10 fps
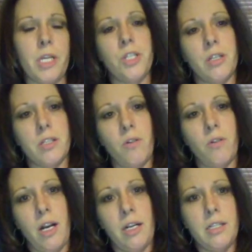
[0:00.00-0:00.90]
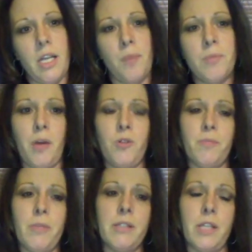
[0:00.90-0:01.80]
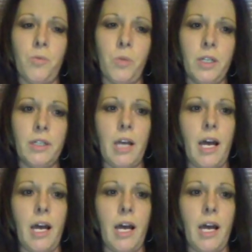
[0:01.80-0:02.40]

I shook so hard at times. I was missing work.